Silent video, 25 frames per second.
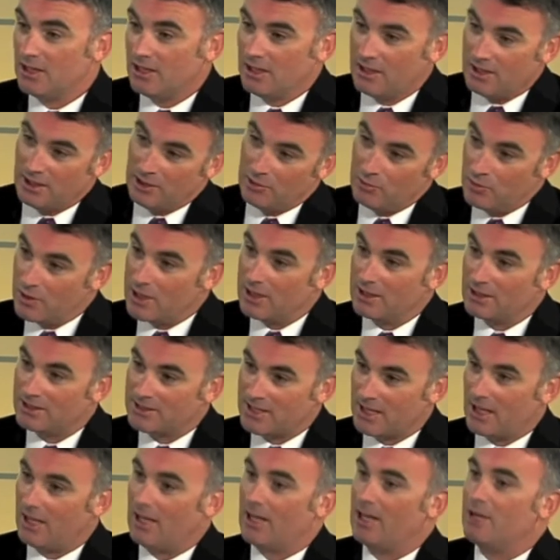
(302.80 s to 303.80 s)
in real
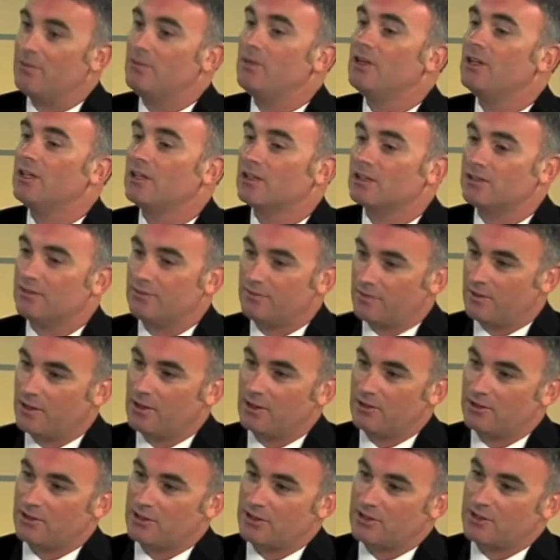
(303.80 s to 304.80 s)
time,
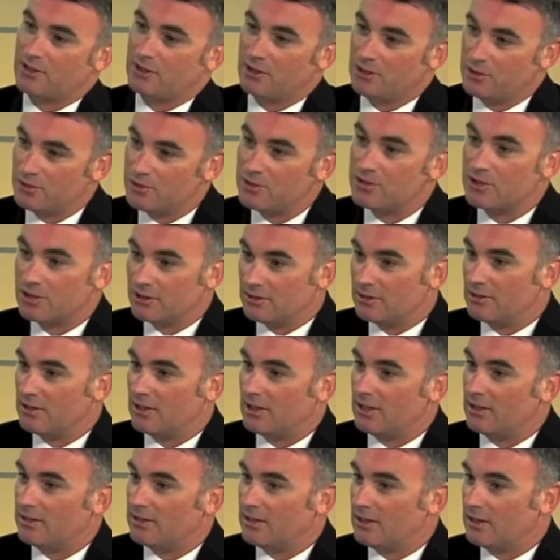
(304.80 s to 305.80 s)
configure the solution,
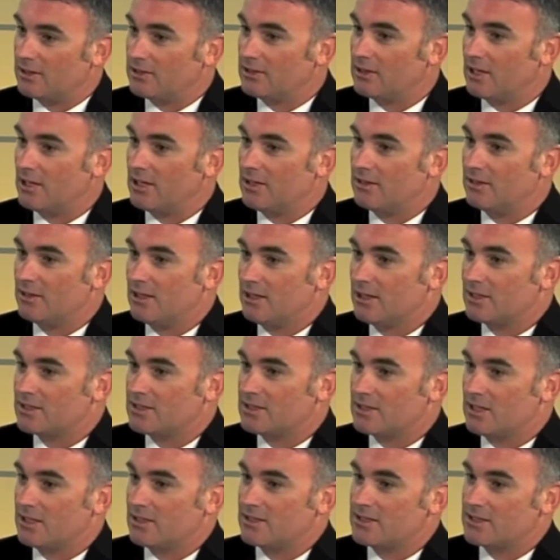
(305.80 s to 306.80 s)
and gain that
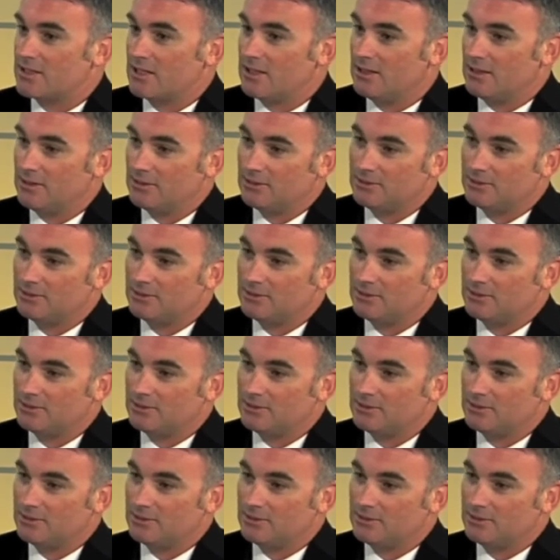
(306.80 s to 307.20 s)
sale.